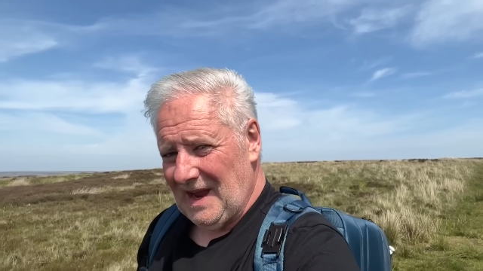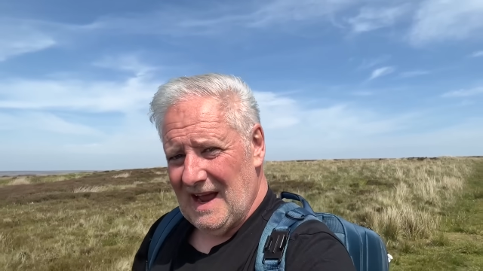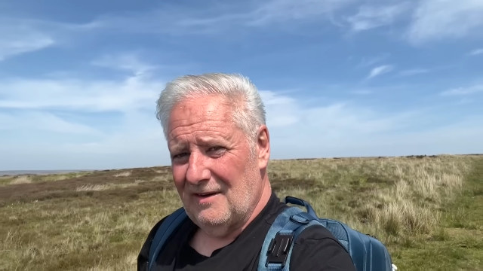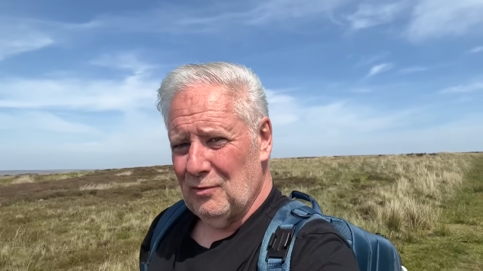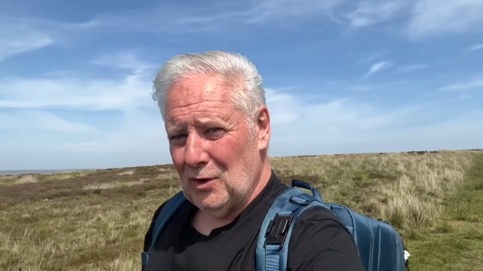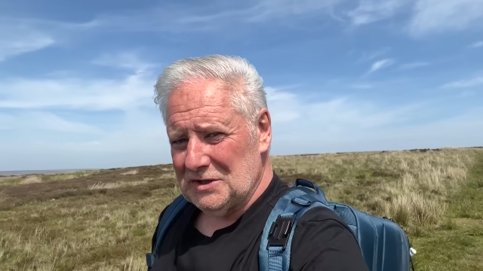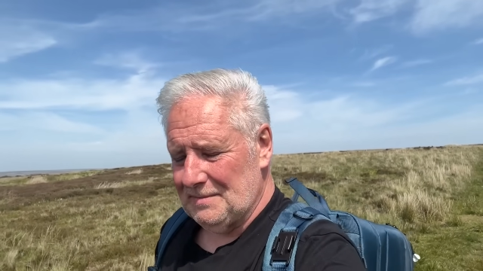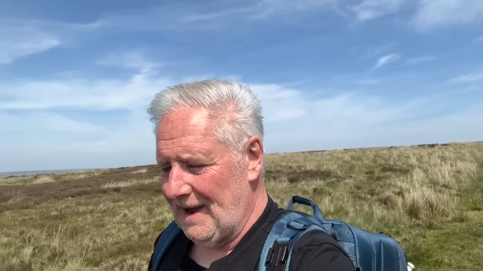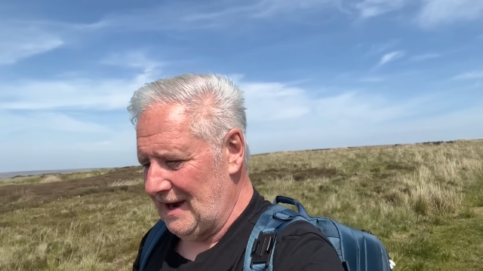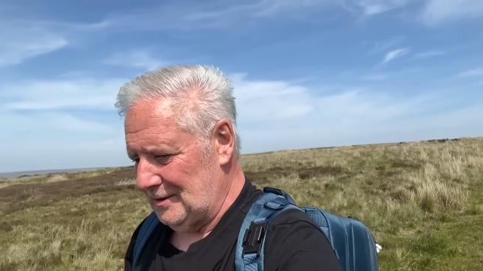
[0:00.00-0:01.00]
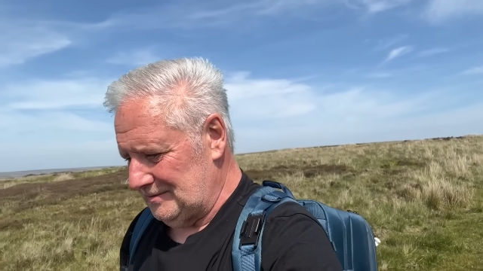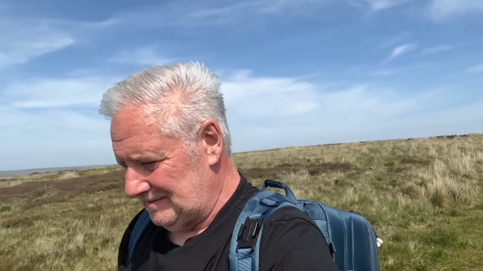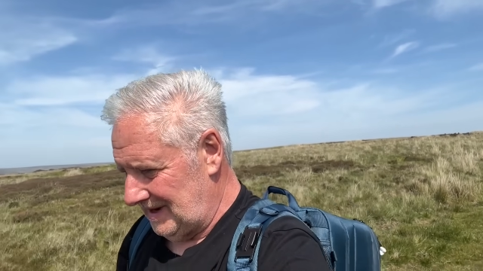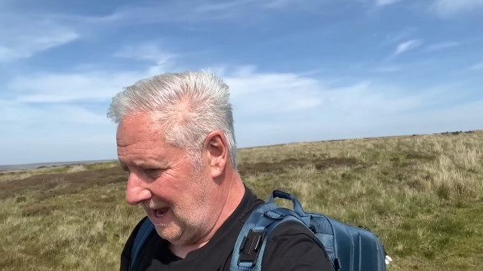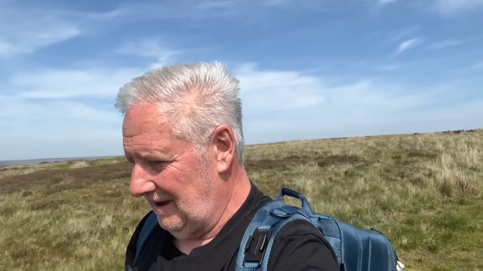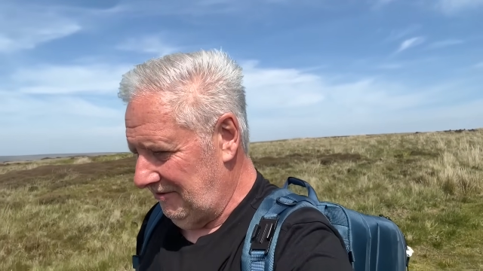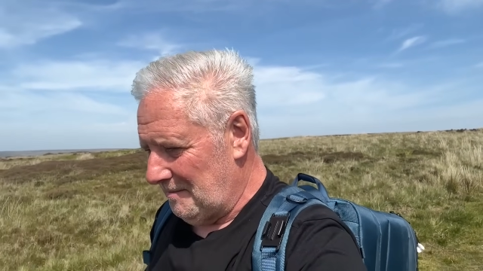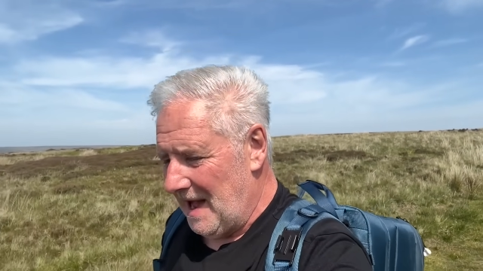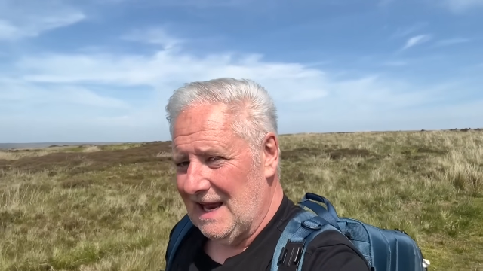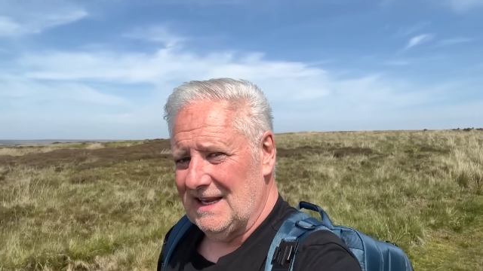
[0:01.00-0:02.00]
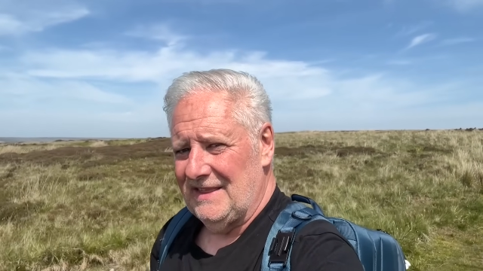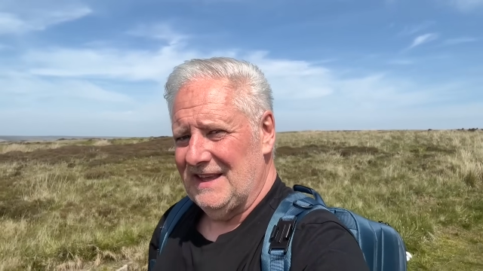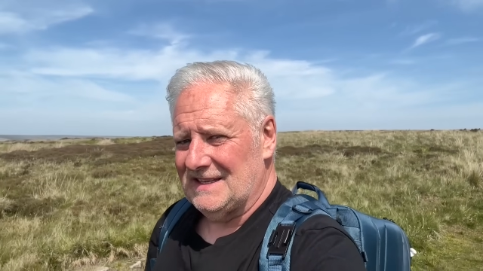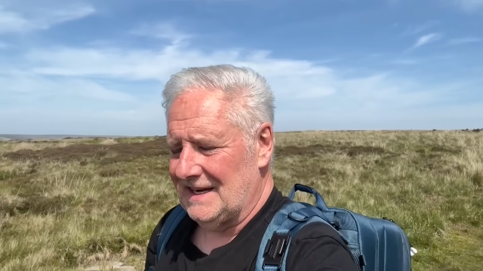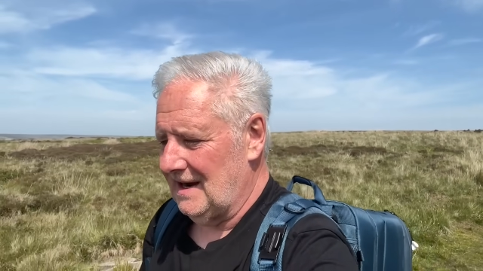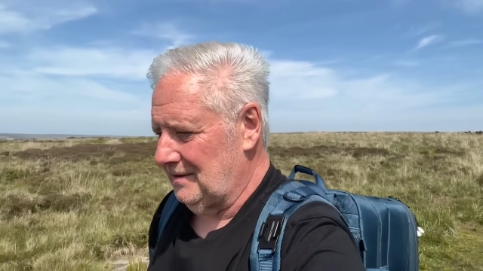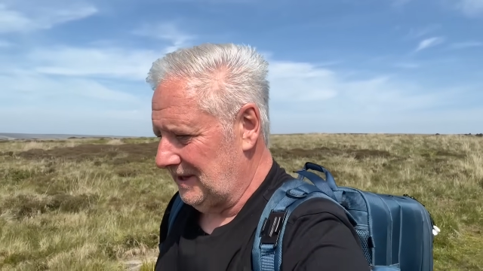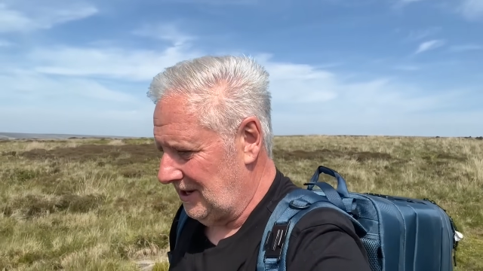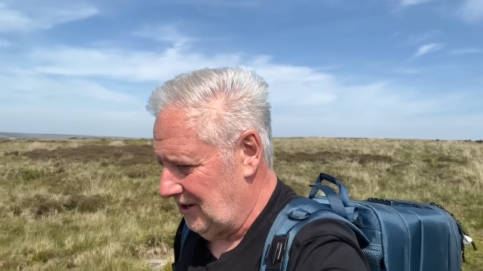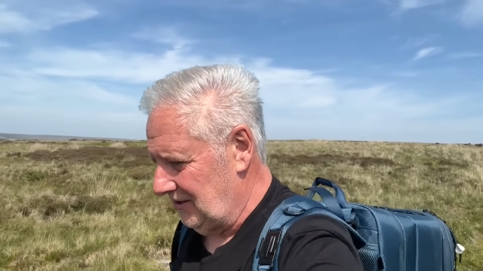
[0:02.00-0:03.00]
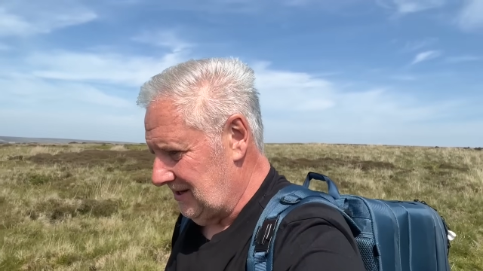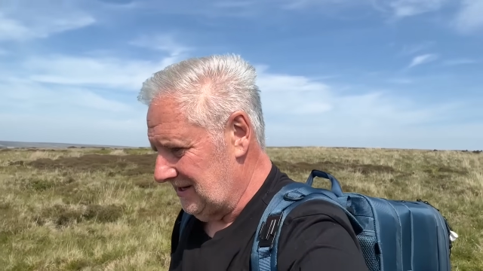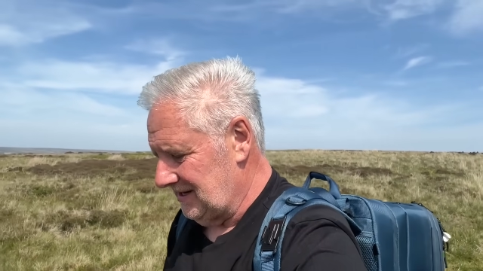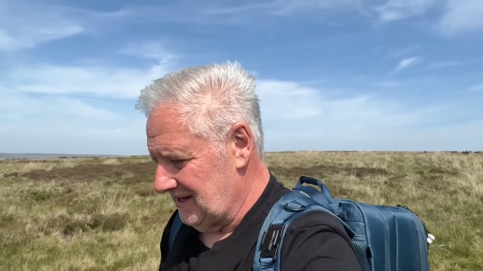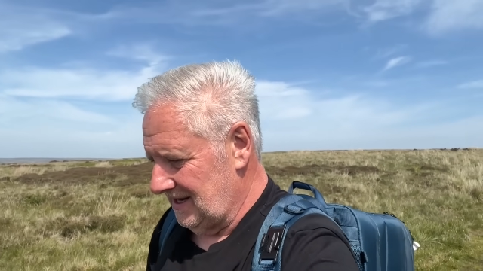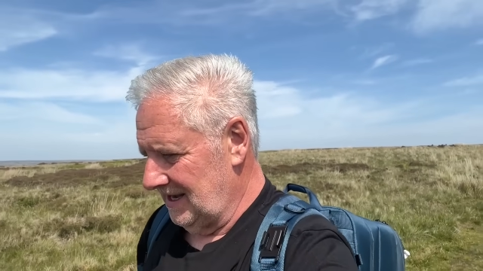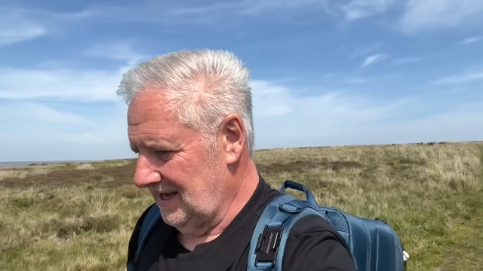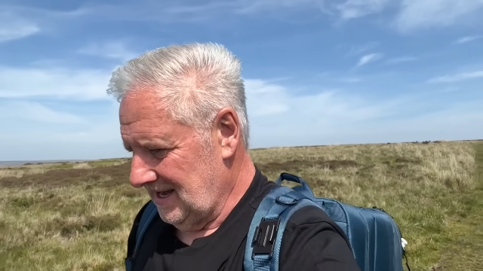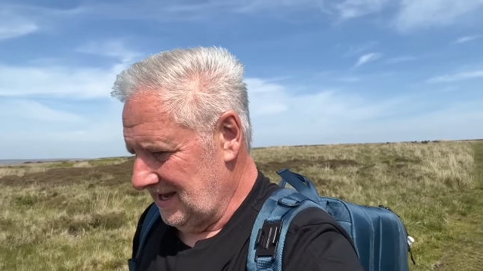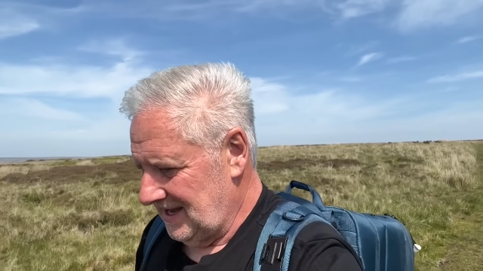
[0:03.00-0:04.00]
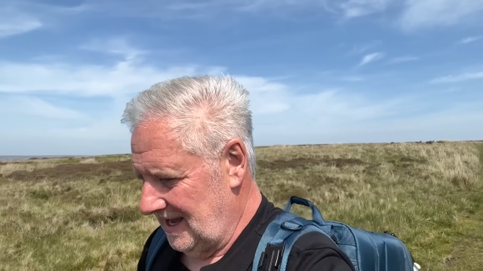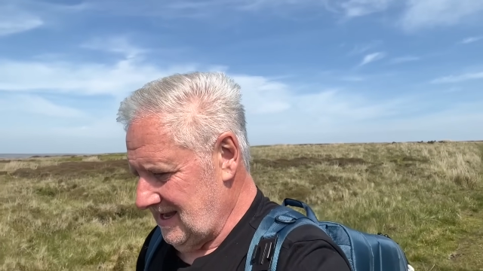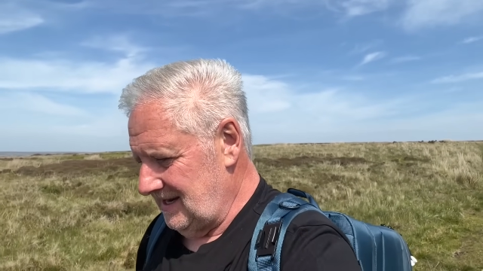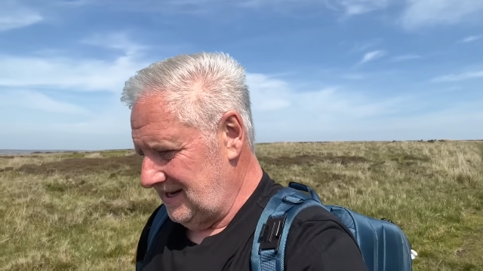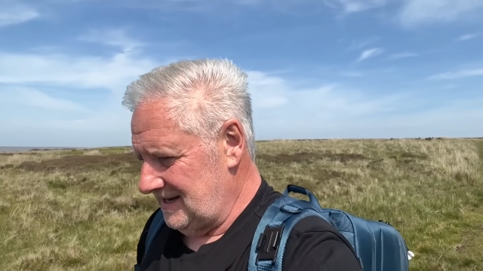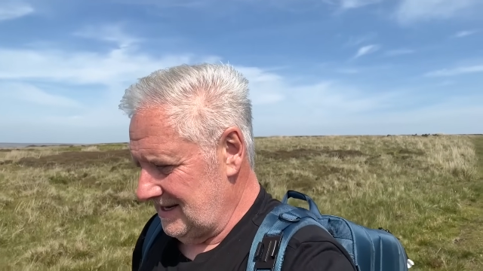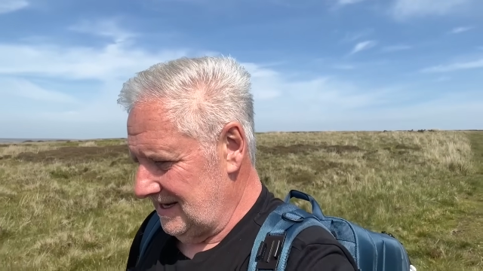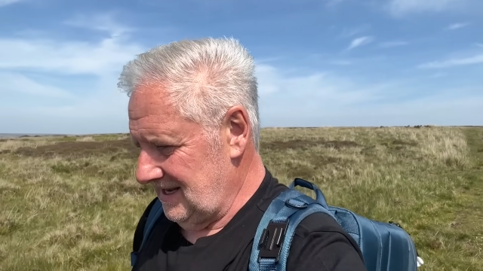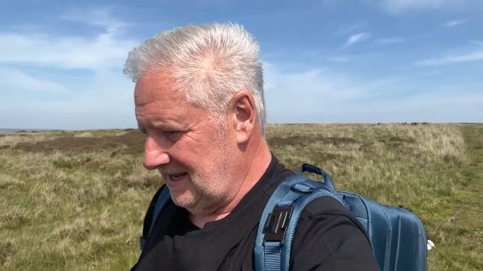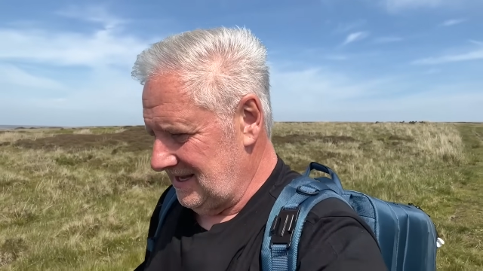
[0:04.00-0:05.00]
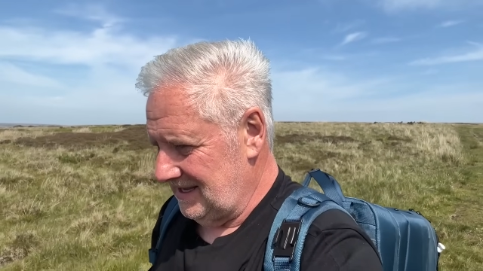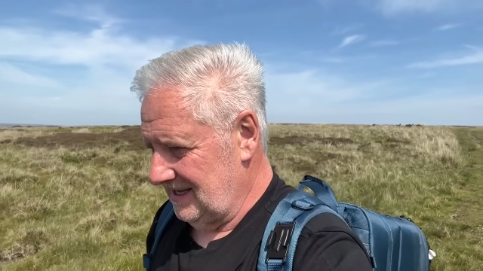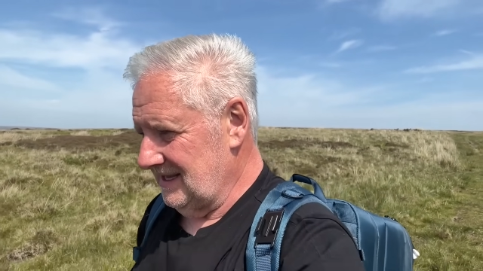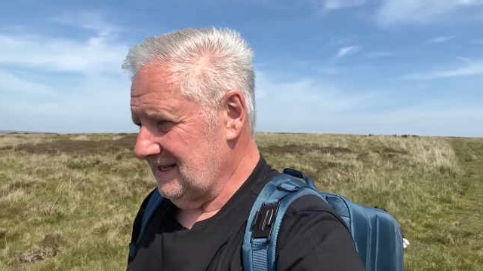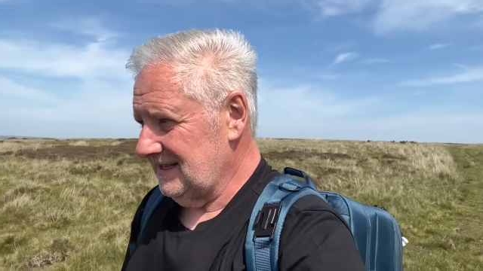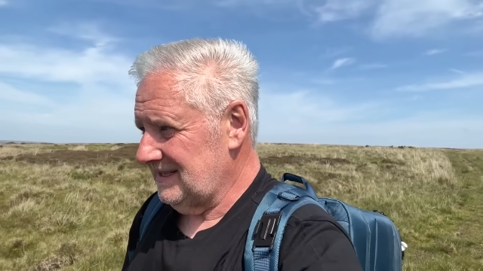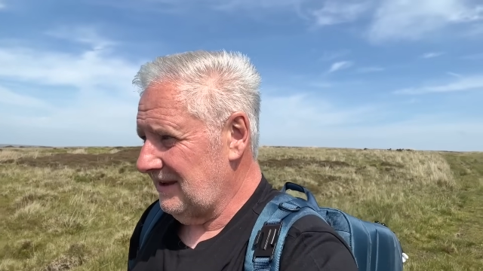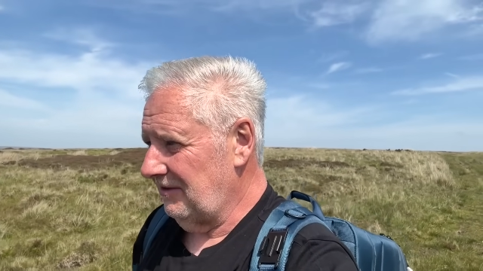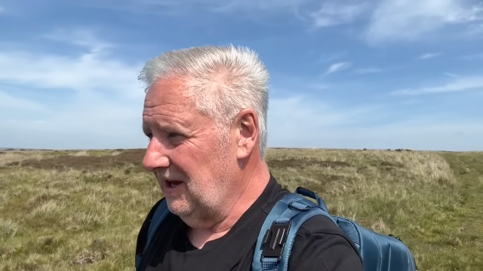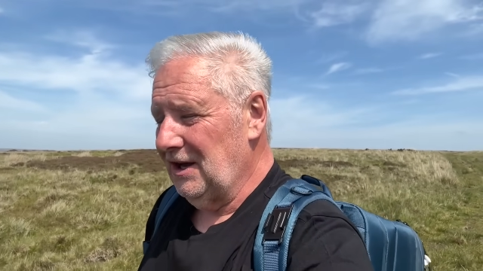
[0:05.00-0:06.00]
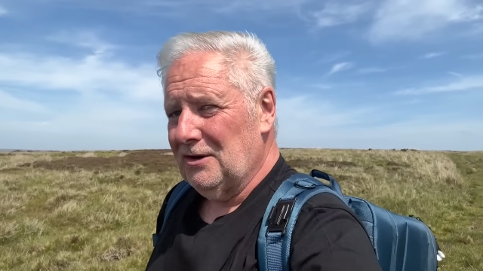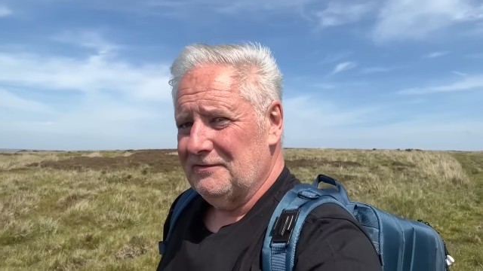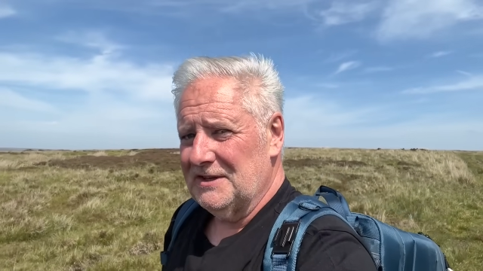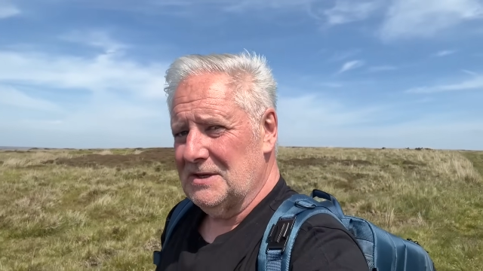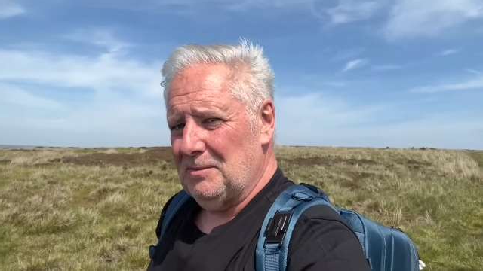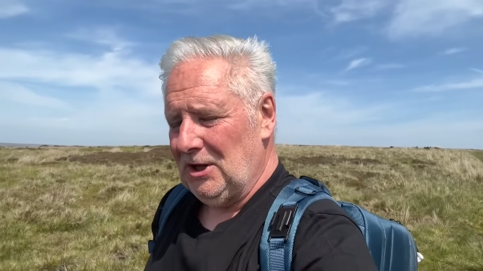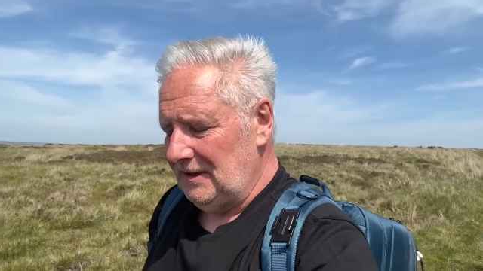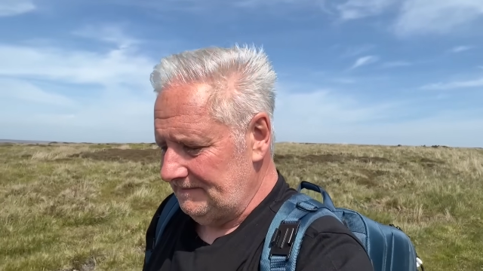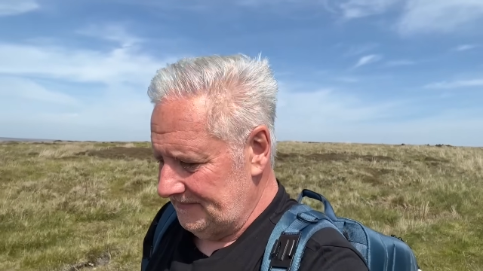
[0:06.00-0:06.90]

I've walked about half a mile in this now with it on and definitely comfortable